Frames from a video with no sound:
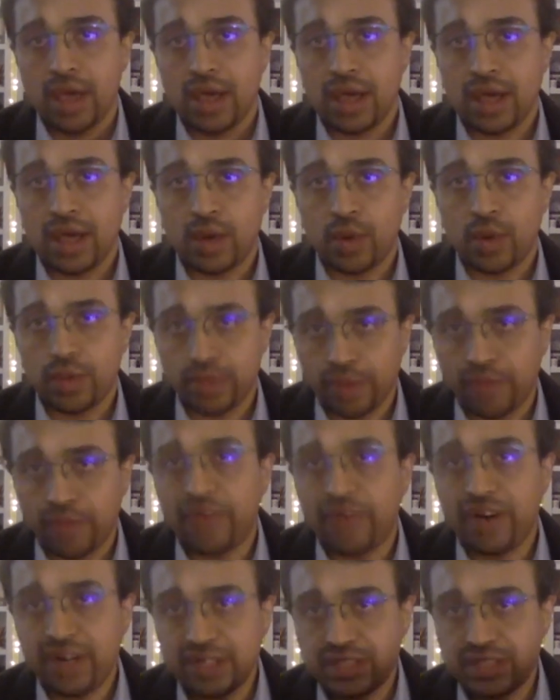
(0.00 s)
Uh, the
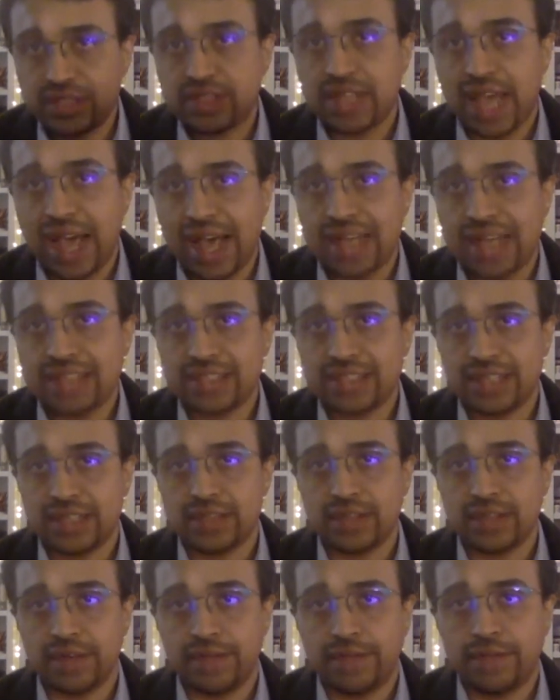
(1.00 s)
first task
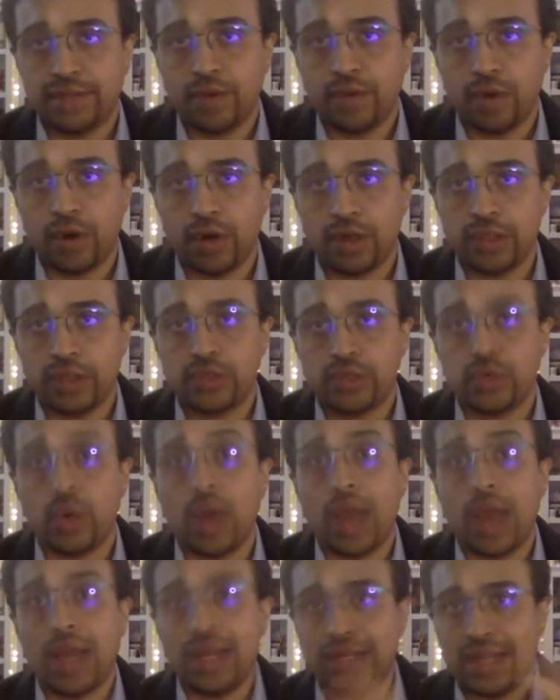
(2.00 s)
is, of course, to
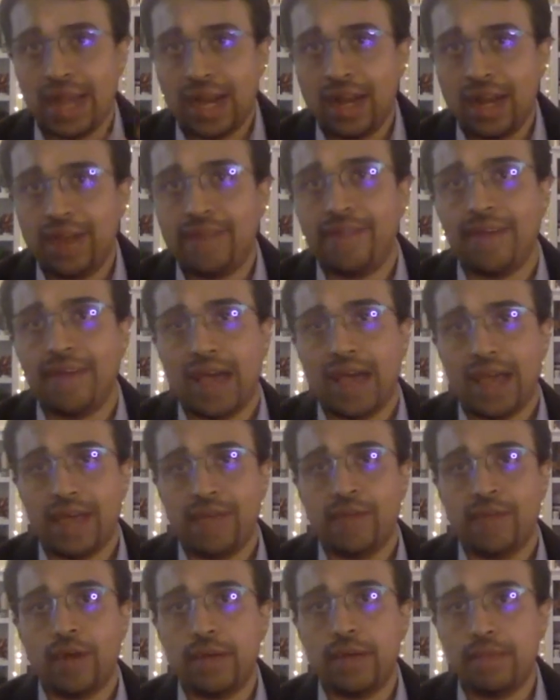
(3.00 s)
identify
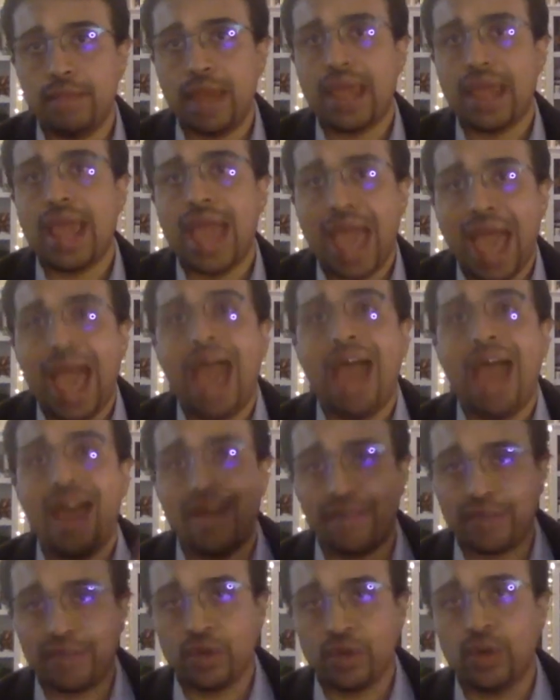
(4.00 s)
what may
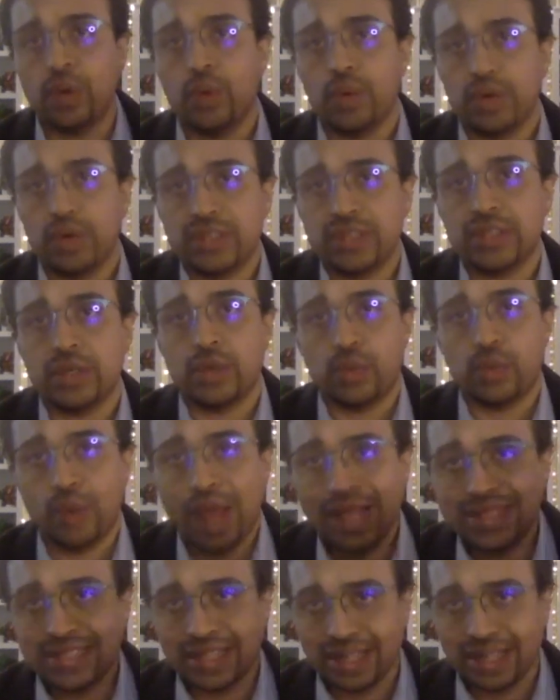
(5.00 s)
have universal
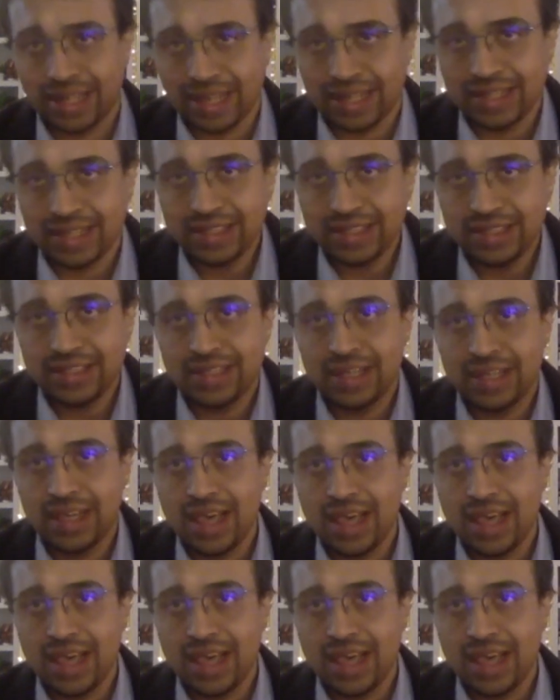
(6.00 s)
resonance.